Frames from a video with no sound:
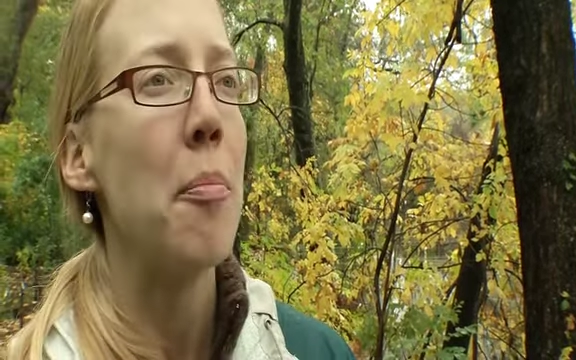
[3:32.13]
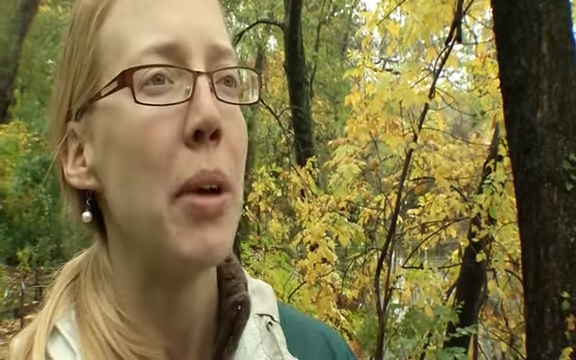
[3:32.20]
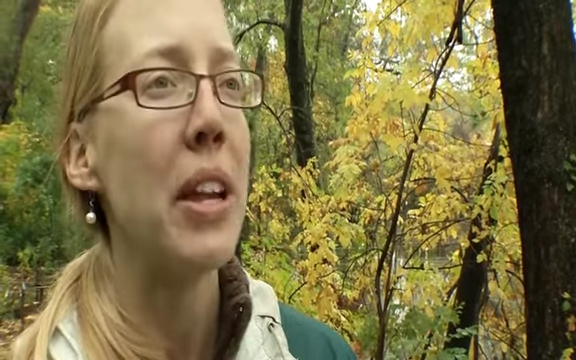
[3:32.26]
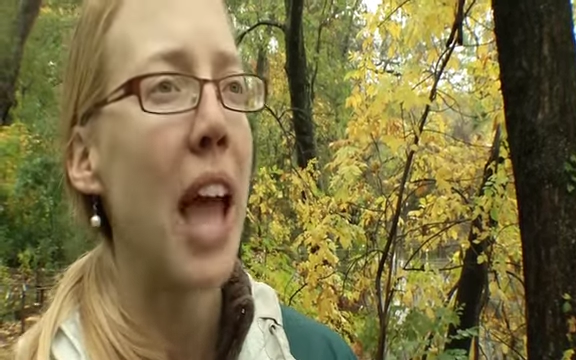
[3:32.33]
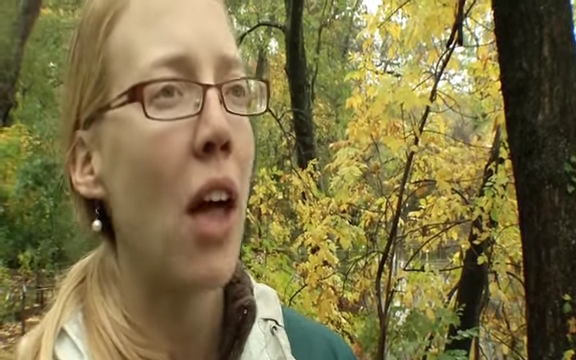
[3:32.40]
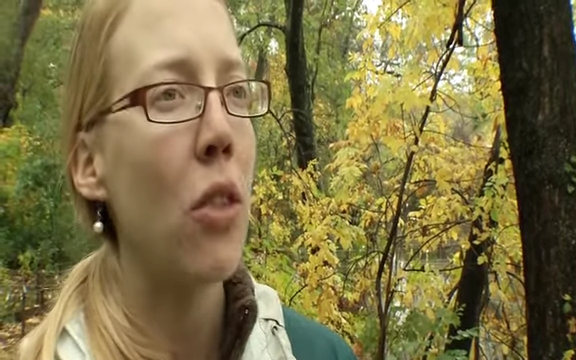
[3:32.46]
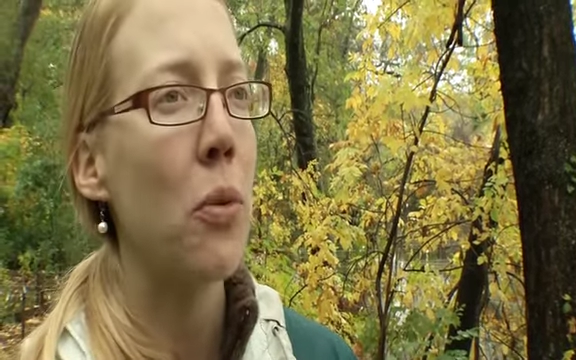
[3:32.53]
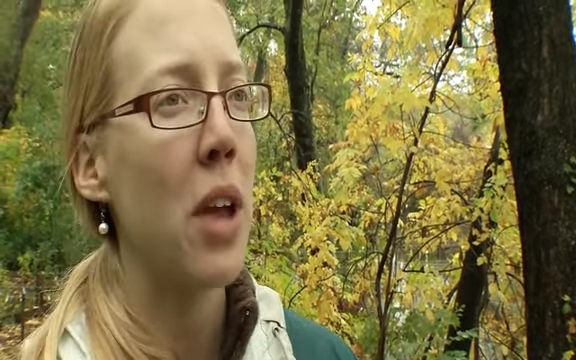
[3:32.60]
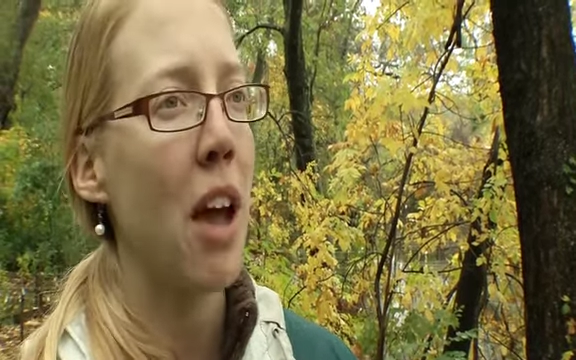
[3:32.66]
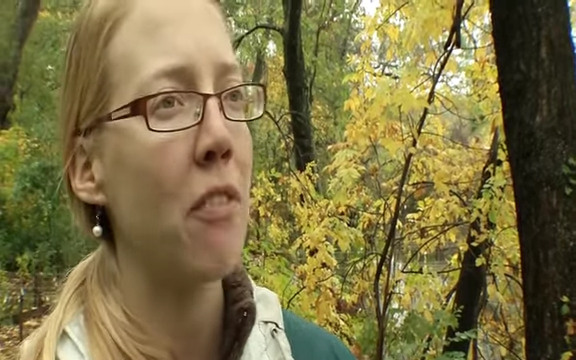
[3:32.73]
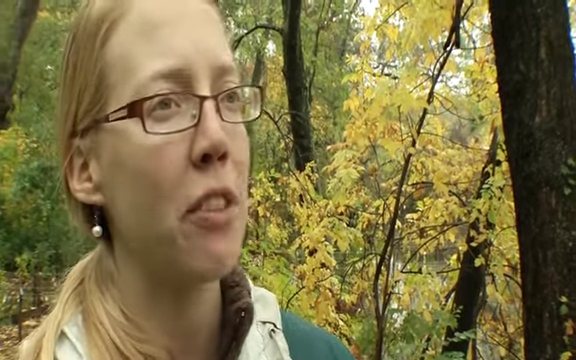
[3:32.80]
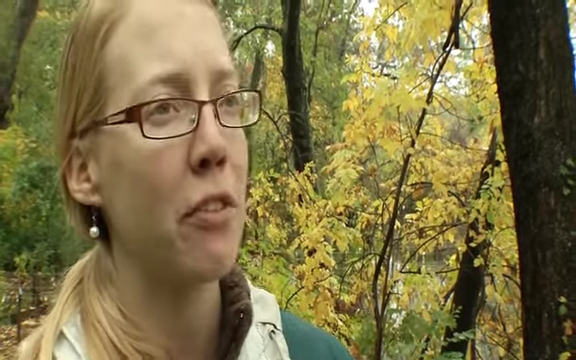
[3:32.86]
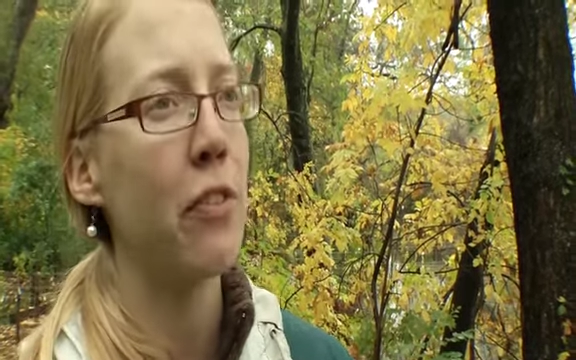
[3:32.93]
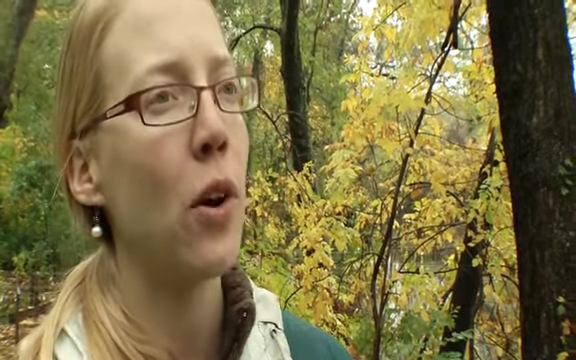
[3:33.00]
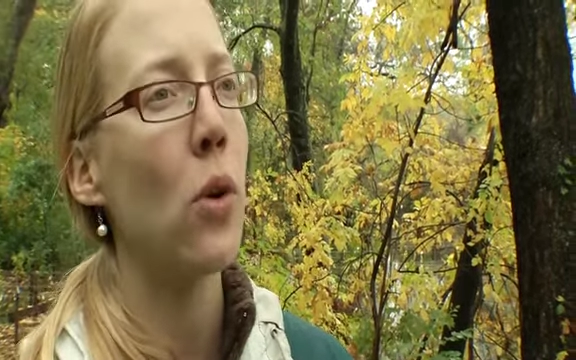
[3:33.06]
But now that we
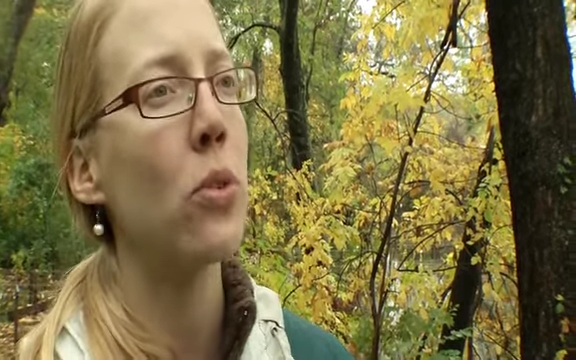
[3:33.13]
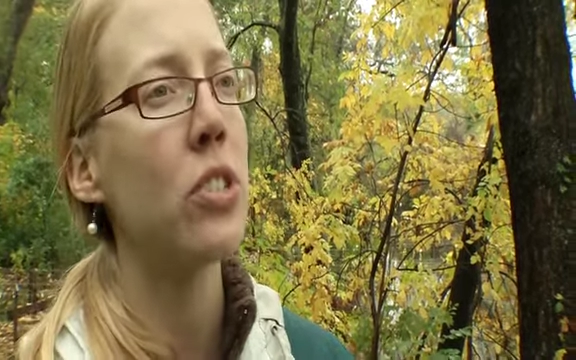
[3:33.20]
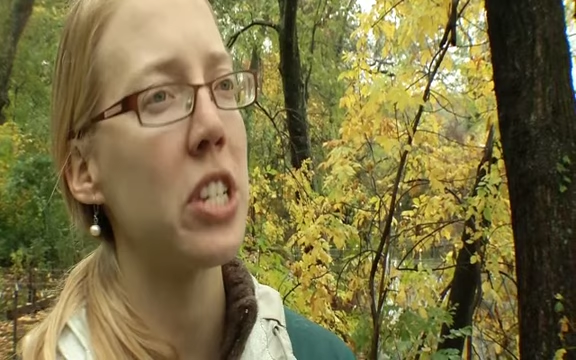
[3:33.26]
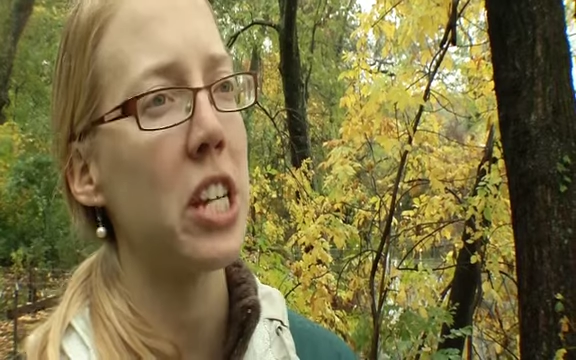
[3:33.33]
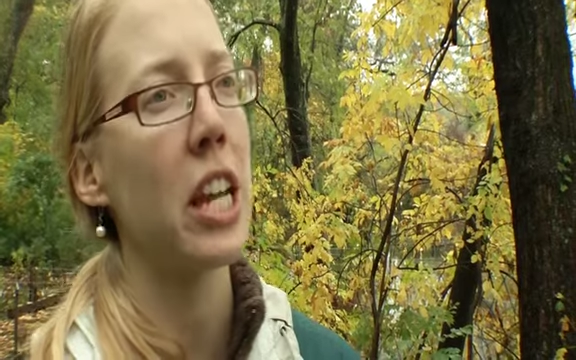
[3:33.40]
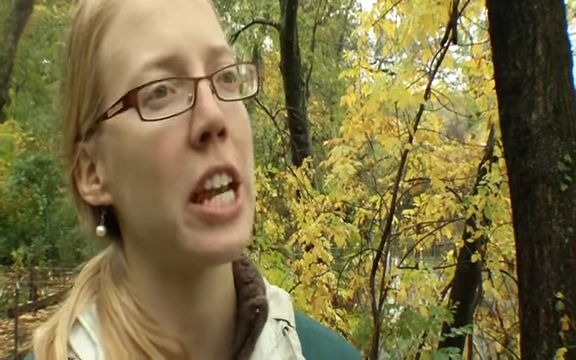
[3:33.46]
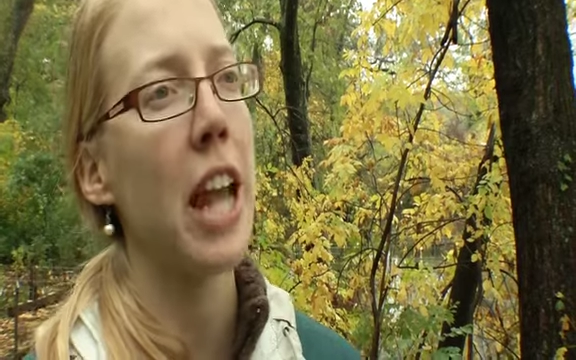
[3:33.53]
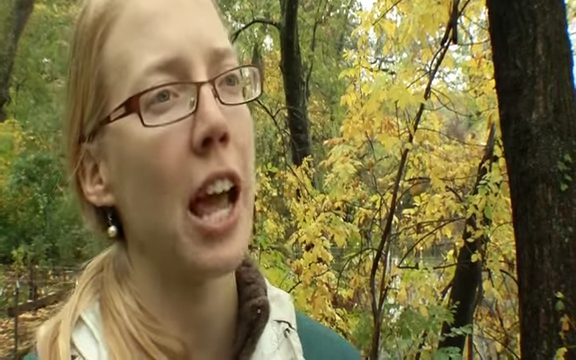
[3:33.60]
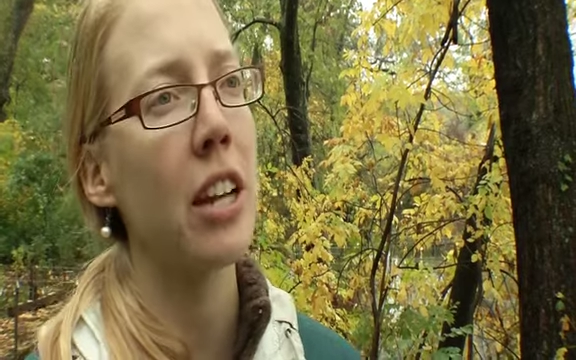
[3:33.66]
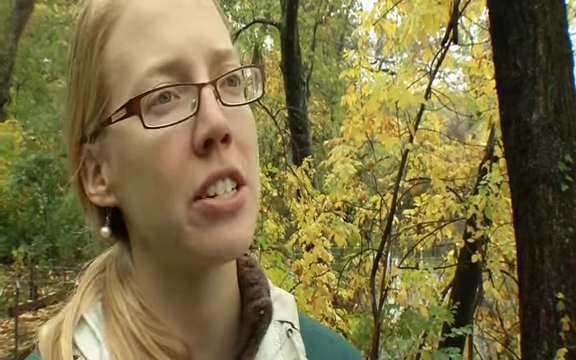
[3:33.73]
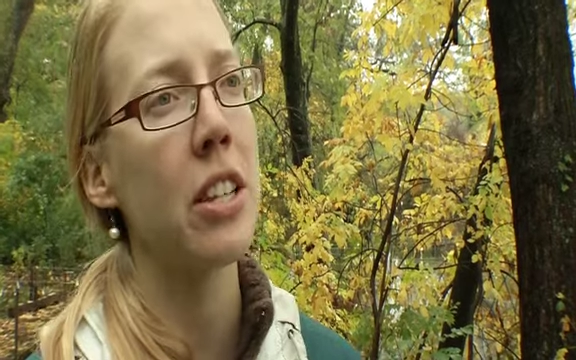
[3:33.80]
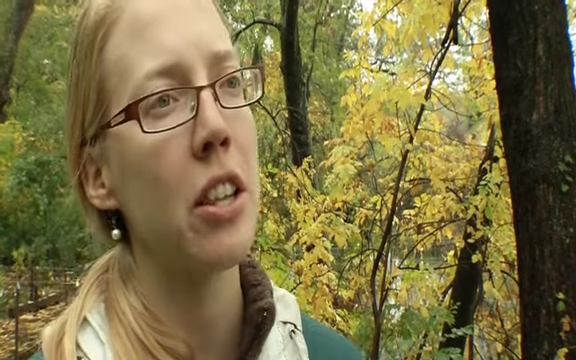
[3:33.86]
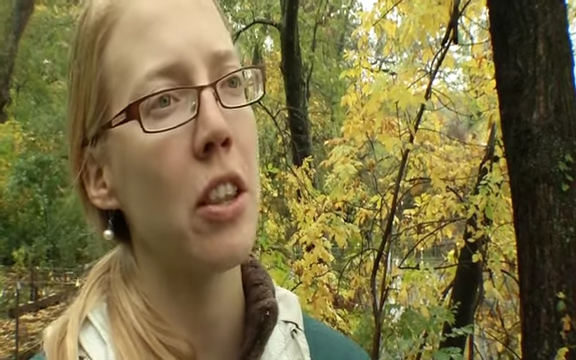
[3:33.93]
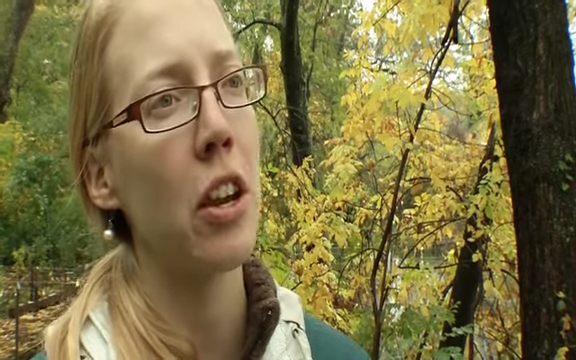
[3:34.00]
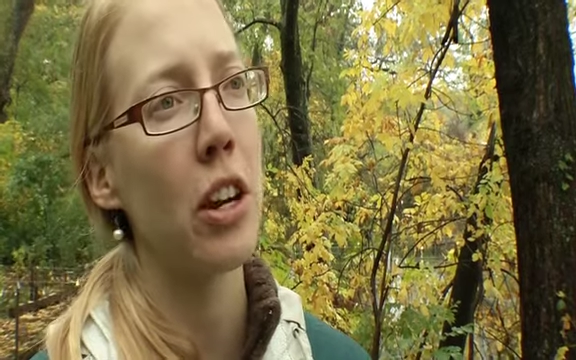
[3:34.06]
have the phones to
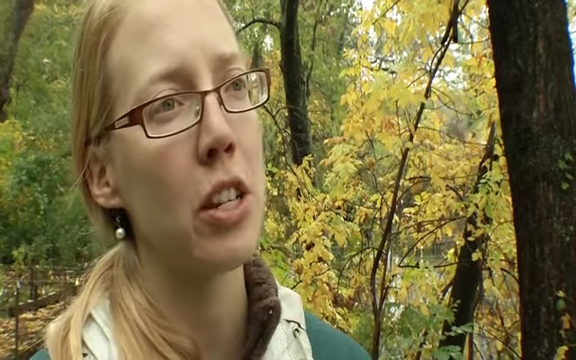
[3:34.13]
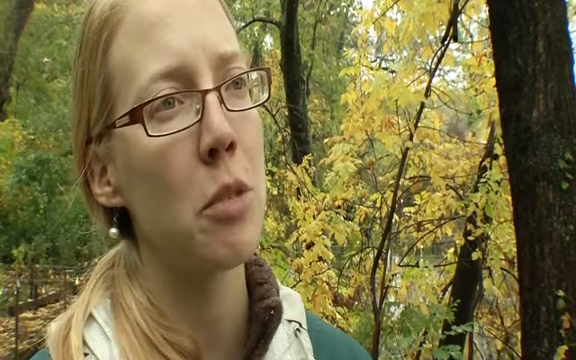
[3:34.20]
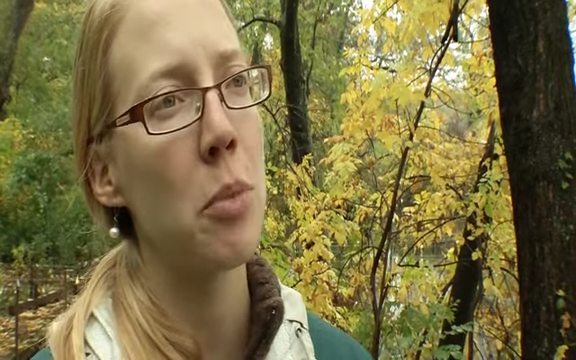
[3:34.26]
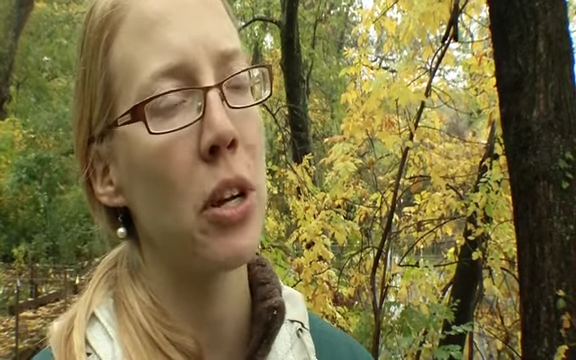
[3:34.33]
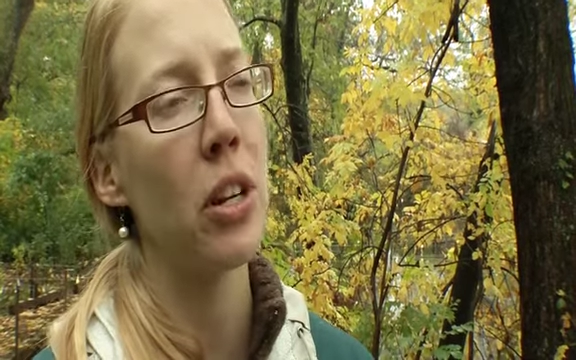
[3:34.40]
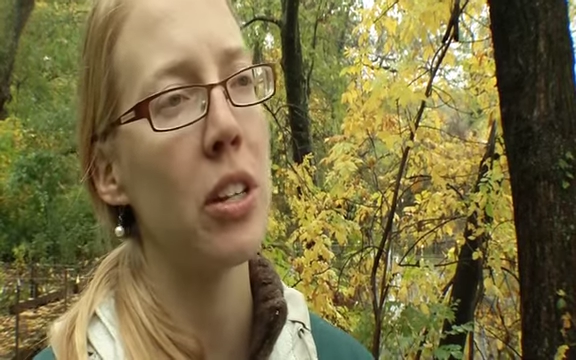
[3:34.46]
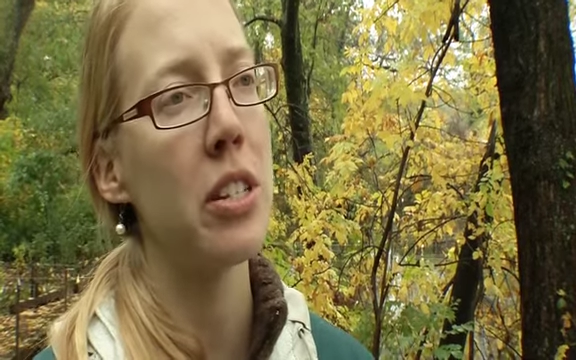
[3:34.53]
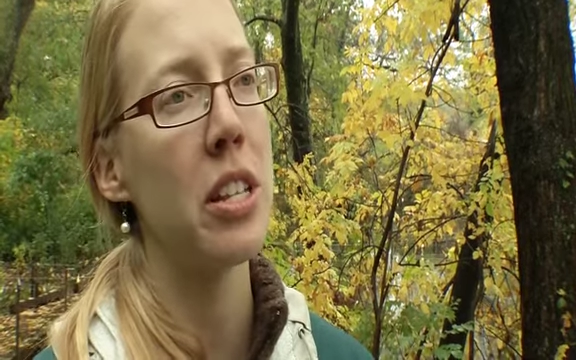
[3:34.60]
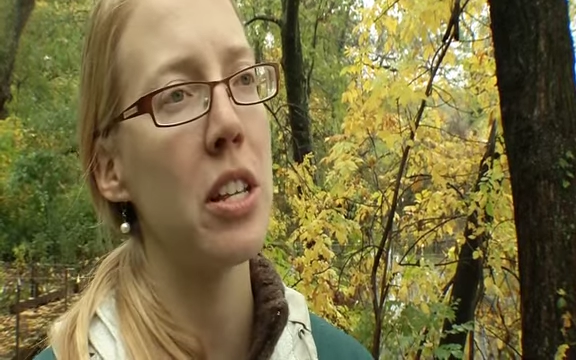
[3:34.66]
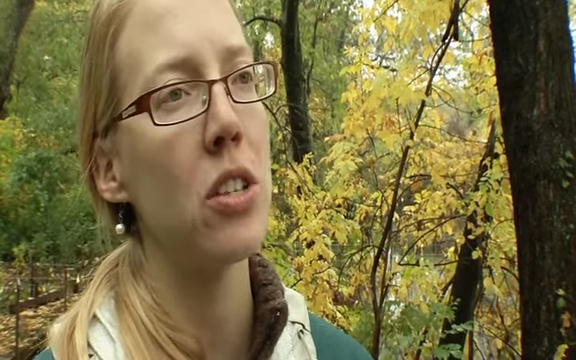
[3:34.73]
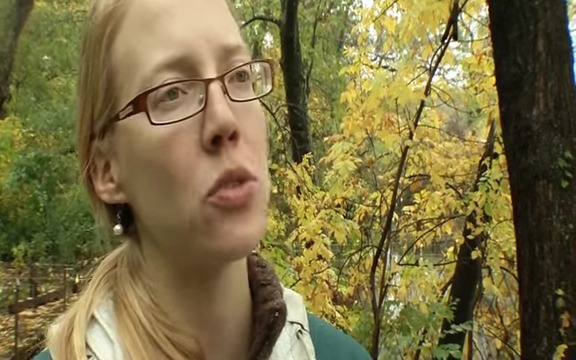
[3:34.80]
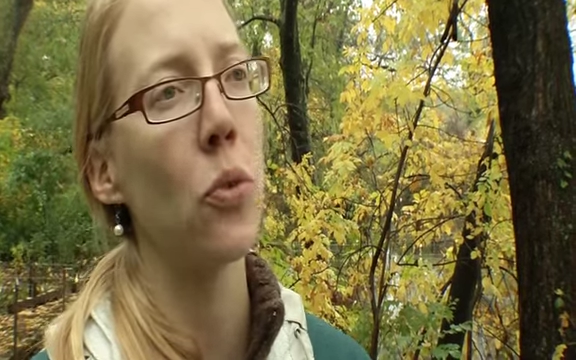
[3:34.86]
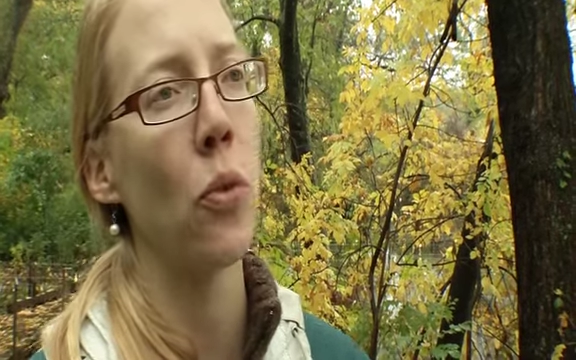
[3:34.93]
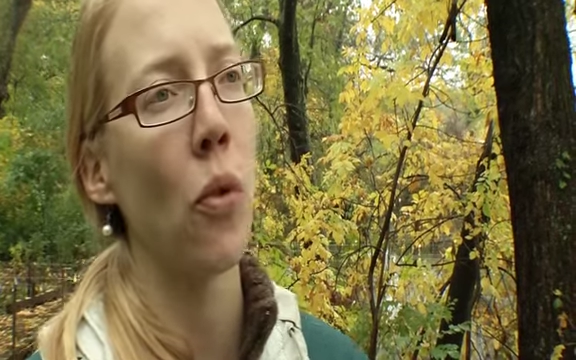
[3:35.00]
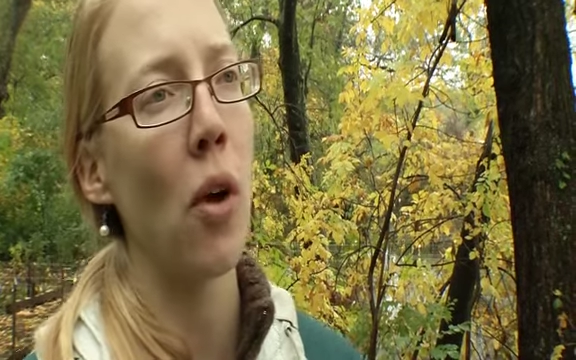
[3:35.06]
connect their
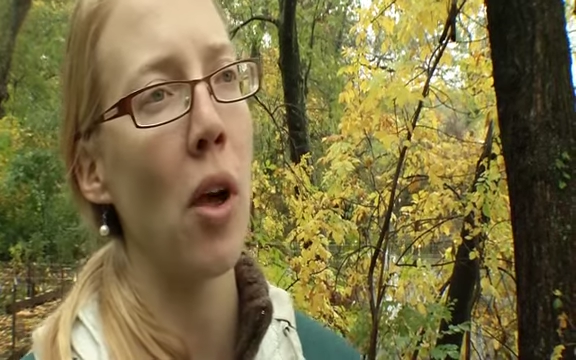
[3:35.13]
experiences